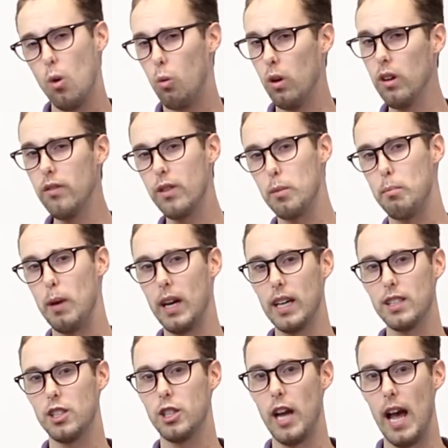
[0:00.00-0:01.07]
One of the
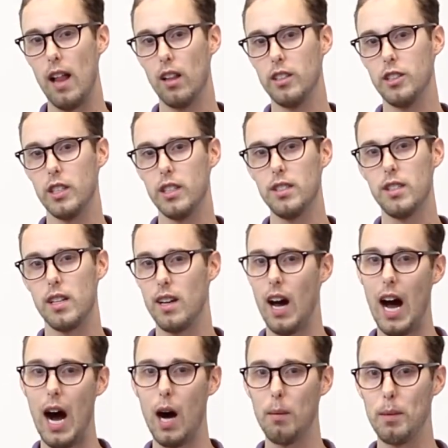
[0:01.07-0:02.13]
biggest challenges that
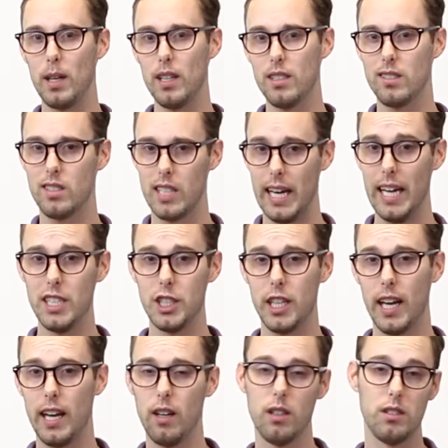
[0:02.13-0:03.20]
hobbyists,
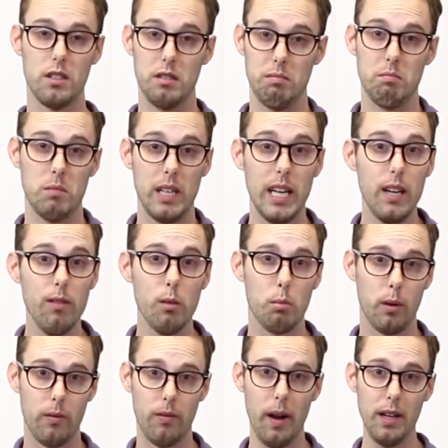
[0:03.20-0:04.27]
educators, and even
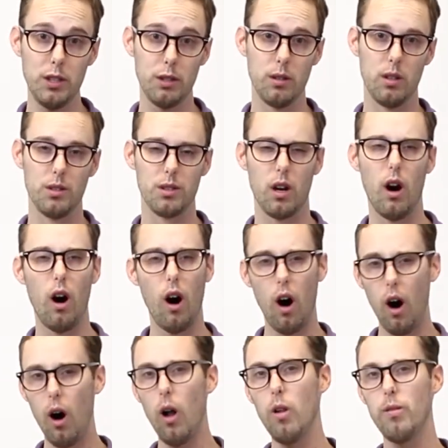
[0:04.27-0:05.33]
professionals
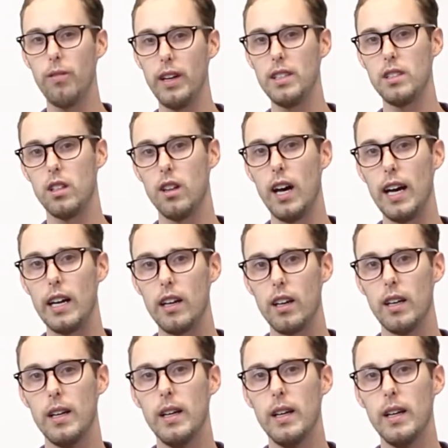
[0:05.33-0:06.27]
all face alike